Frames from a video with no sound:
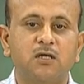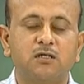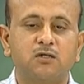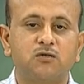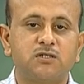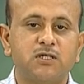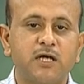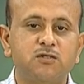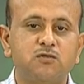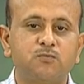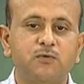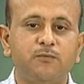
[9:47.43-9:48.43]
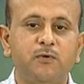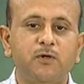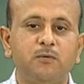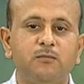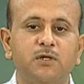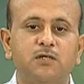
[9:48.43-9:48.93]
Now, the size of the
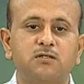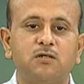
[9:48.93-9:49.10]
beam is